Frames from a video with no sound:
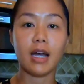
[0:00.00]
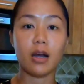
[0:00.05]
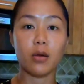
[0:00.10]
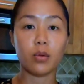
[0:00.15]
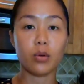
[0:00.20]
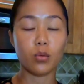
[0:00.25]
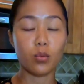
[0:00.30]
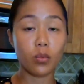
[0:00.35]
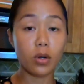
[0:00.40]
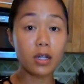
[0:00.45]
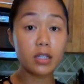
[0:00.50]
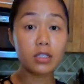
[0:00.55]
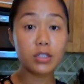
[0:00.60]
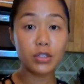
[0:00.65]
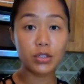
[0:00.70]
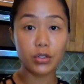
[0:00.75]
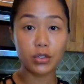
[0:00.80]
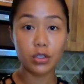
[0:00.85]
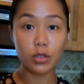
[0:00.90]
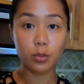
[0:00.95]
our 1
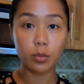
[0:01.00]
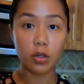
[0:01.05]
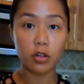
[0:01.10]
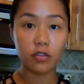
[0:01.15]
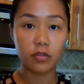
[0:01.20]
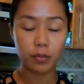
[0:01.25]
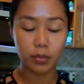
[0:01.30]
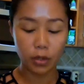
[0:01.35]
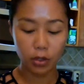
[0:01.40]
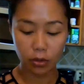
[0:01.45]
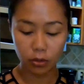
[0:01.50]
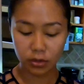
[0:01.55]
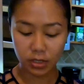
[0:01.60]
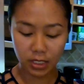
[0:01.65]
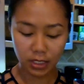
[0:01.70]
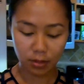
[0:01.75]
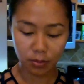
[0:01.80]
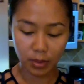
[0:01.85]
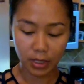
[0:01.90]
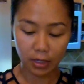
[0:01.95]
scoop of
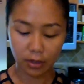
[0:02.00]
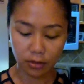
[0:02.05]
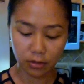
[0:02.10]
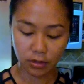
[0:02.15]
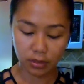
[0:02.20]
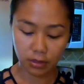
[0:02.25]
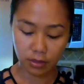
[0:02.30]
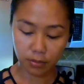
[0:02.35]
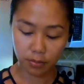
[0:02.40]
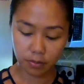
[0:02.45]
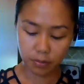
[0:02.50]
protein powder.